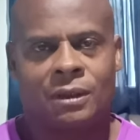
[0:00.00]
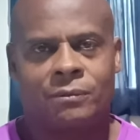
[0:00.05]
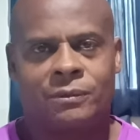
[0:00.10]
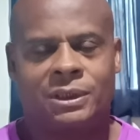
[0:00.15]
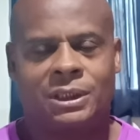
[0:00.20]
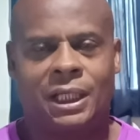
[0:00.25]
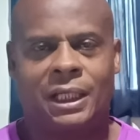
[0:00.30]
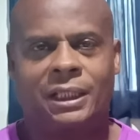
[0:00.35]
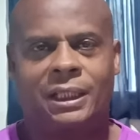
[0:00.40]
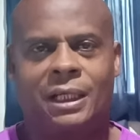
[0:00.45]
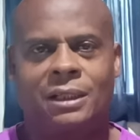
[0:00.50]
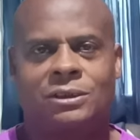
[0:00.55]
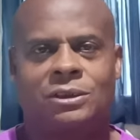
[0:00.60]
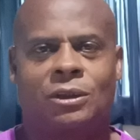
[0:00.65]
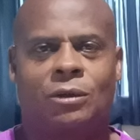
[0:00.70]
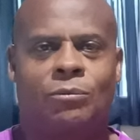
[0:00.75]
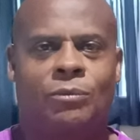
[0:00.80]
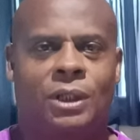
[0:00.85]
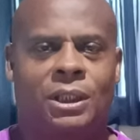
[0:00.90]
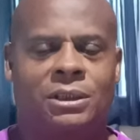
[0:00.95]
But thank y'all
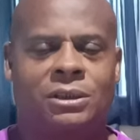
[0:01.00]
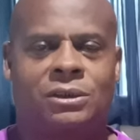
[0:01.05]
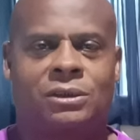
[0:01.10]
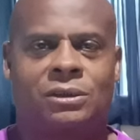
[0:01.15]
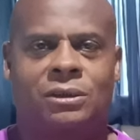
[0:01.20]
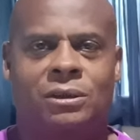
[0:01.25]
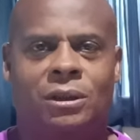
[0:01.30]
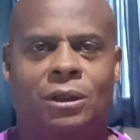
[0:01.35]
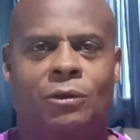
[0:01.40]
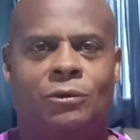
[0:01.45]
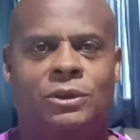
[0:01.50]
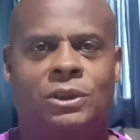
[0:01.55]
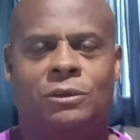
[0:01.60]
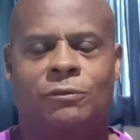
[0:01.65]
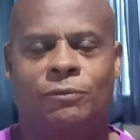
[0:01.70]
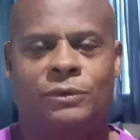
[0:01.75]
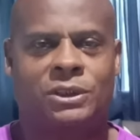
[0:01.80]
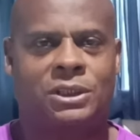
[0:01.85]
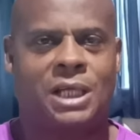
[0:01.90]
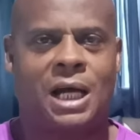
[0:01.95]
so much, you know,
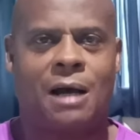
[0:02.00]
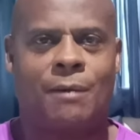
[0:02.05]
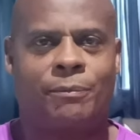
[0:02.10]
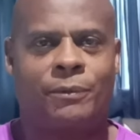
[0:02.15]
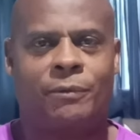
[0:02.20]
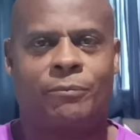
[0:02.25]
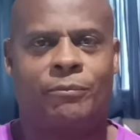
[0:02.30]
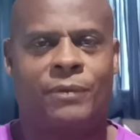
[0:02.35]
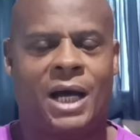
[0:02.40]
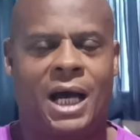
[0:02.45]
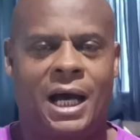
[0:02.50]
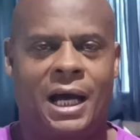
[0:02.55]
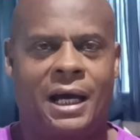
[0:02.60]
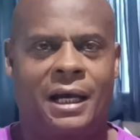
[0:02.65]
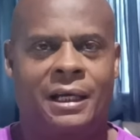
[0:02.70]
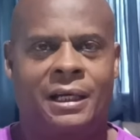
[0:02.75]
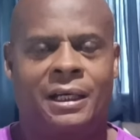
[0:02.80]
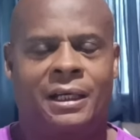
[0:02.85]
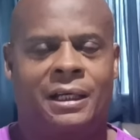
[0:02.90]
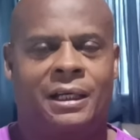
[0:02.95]
just for stopping
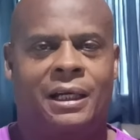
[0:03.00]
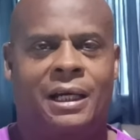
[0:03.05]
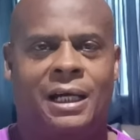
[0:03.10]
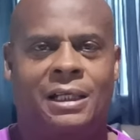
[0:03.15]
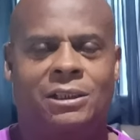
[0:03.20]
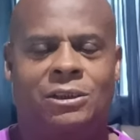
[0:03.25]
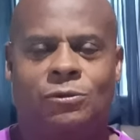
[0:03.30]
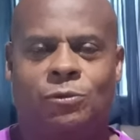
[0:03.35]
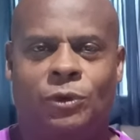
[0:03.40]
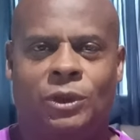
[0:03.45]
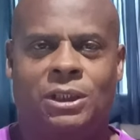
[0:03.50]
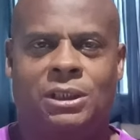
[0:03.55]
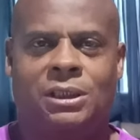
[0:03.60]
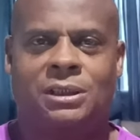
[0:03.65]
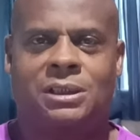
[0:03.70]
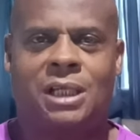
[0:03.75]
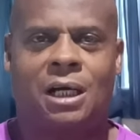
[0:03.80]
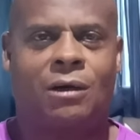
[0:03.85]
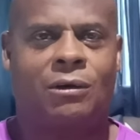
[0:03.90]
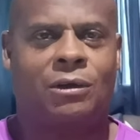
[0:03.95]
by. I just
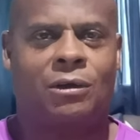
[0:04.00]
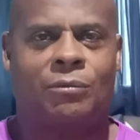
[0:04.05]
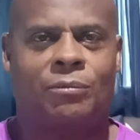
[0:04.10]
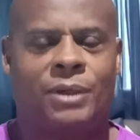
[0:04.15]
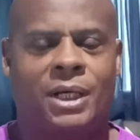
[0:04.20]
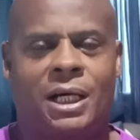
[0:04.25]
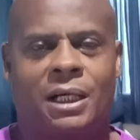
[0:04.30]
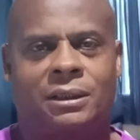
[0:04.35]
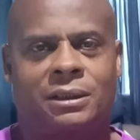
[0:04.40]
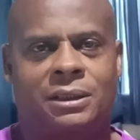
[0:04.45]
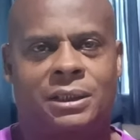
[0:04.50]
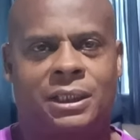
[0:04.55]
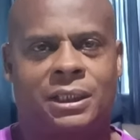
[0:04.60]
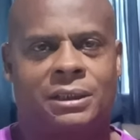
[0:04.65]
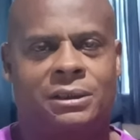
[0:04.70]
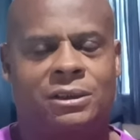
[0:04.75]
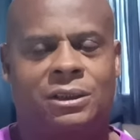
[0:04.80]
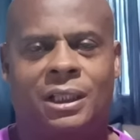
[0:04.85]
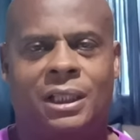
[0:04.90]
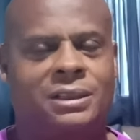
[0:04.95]
wanted to talk about
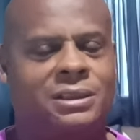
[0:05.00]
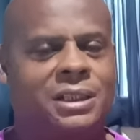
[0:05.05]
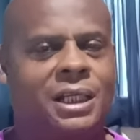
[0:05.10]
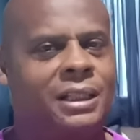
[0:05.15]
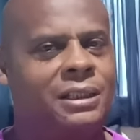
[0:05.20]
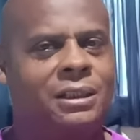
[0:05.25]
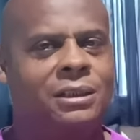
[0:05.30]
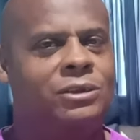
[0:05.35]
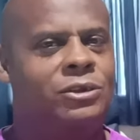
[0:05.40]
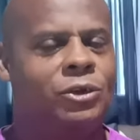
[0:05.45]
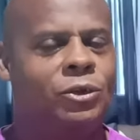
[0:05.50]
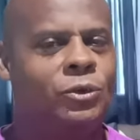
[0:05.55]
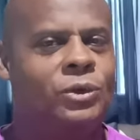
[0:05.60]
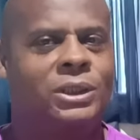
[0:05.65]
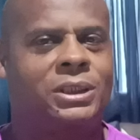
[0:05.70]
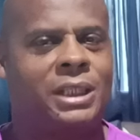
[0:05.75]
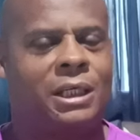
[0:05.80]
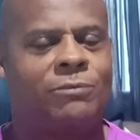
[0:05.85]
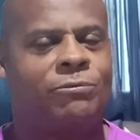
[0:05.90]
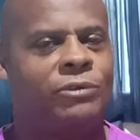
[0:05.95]
this. It has nothing to do
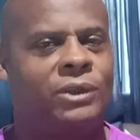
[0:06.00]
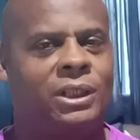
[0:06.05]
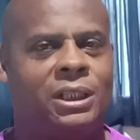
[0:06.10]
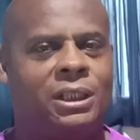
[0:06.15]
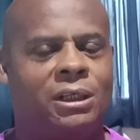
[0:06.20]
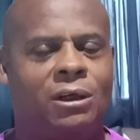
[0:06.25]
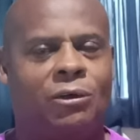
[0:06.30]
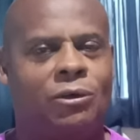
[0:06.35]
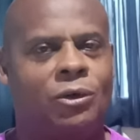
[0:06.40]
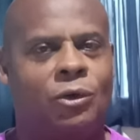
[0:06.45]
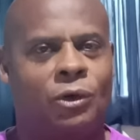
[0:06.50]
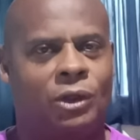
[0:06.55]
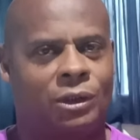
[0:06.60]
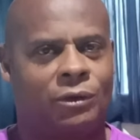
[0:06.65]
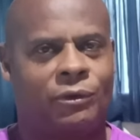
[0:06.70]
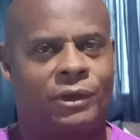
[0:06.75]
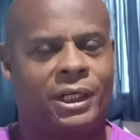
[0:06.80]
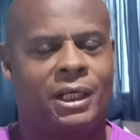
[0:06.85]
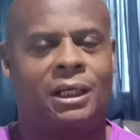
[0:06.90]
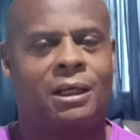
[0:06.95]
with that video
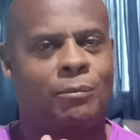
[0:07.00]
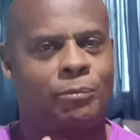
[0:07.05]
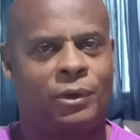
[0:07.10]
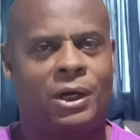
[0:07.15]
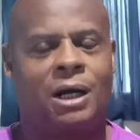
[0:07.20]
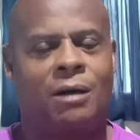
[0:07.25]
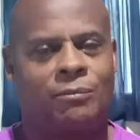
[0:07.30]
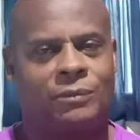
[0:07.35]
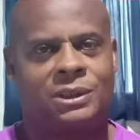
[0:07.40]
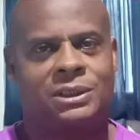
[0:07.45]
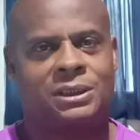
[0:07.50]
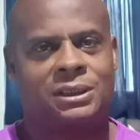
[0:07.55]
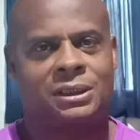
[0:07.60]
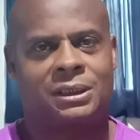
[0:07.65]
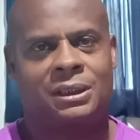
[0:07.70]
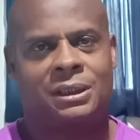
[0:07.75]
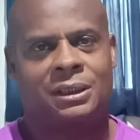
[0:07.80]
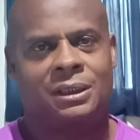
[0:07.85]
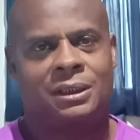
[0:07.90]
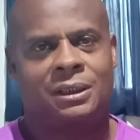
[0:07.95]
going around, I promise.
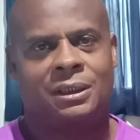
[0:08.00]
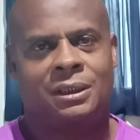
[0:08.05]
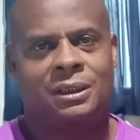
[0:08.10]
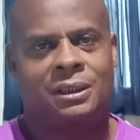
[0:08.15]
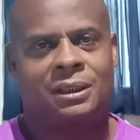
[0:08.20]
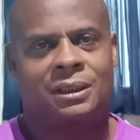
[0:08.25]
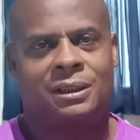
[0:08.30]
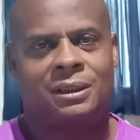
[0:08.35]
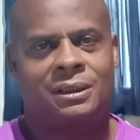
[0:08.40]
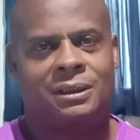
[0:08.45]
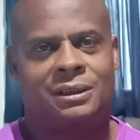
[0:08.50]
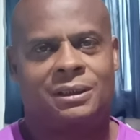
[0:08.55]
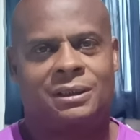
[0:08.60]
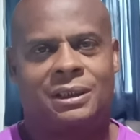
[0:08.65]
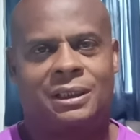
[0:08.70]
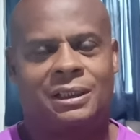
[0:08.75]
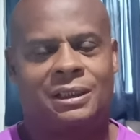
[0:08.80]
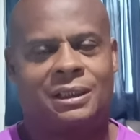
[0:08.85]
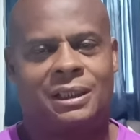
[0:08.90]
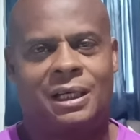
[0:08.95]

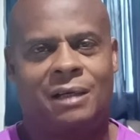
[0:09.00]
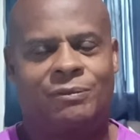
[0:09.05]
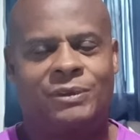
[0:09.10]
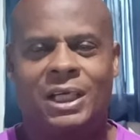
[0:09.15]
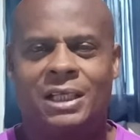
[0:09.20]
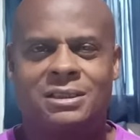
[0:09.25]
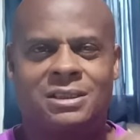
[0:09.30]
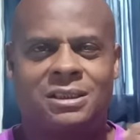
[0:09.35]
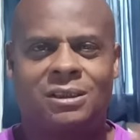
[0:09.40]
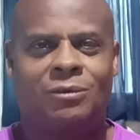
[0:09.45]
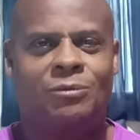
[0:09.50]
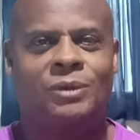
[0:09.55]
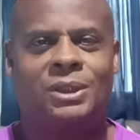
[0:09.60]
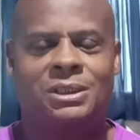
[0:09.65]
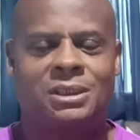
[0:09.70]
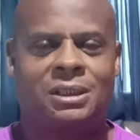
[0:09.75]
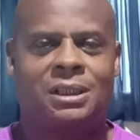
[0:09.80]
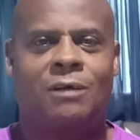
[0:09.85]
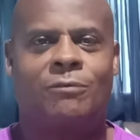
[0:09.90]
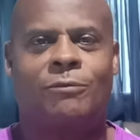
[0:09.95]
I've got so
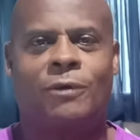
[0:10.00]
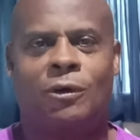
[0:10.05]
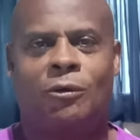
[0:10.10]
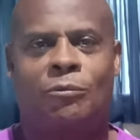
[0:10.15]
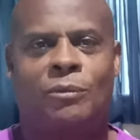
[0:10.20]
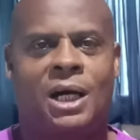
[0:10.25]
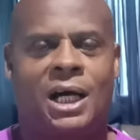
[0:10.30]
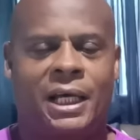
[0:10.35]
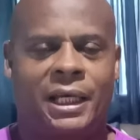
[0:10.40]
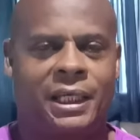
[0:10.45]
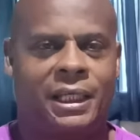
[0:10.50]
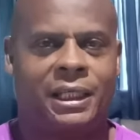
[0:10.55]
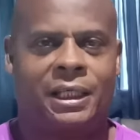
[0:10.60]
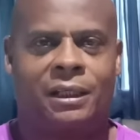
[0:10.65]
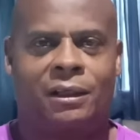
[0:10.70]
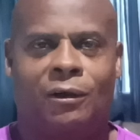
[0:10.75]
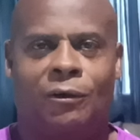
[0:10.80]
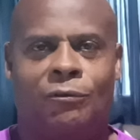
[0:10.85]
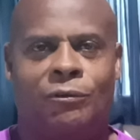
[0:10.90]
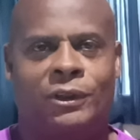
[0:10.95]
much stuff on my
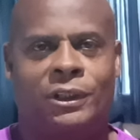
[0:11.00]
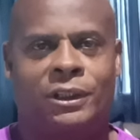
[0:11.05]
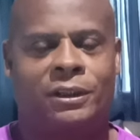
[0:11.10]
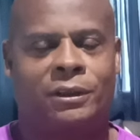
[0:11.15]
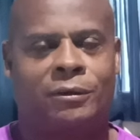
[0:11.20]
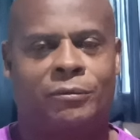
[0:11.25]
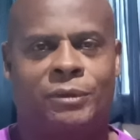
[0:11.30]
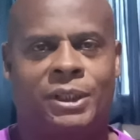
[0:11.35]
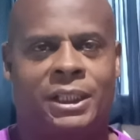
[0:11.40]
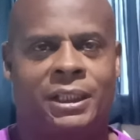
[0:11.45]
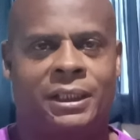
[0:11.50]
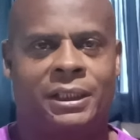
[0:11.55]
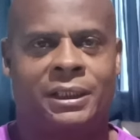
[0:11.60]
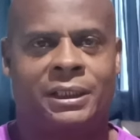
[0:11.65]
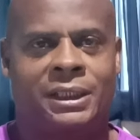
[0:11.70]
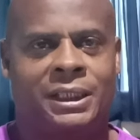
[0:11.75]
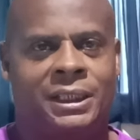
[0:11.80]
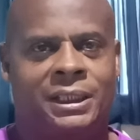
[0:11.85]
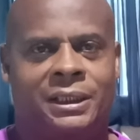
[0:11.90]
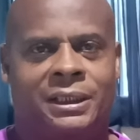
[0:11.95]
head over here,
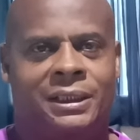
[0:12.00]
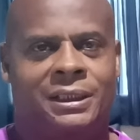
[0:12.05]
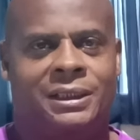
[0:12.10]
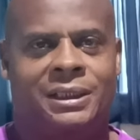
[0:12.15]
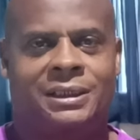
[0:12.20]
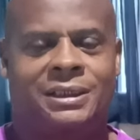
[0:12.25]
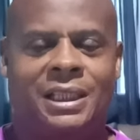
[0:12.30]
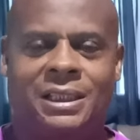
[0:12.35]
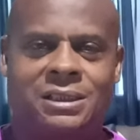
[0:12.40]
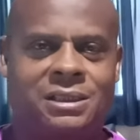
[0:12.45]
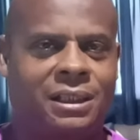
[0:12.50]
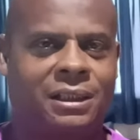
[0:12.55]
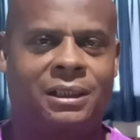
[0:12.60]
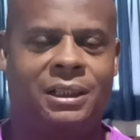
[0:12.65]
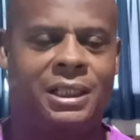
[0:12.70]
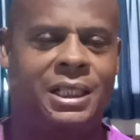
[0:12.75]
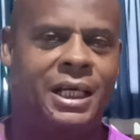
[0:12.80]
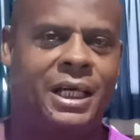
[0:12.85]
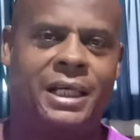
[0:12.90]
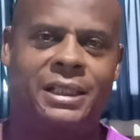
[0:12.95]
man, that's the
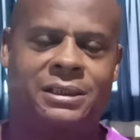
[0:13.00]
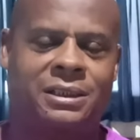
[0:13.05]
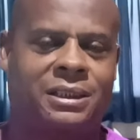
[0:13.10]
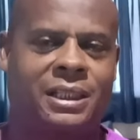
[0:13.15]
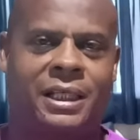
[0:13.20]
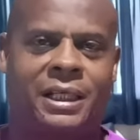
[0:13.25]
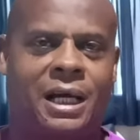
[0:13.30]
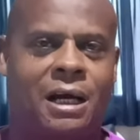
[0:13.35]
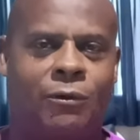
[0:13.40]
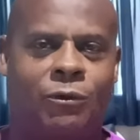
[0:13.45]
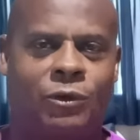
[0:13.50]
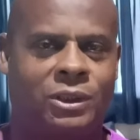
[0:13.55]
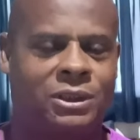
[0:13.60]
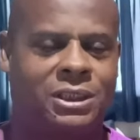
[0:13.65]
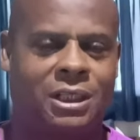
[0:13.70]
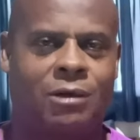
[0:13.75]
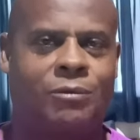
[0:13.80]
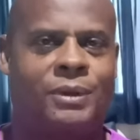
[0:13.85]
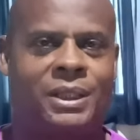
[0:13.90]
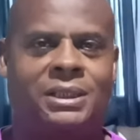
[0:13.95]
last thing I
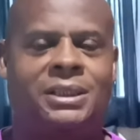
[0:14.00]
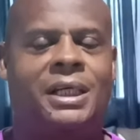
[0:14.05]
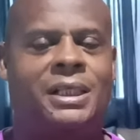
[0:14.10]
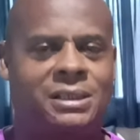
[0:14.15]
want to talk about.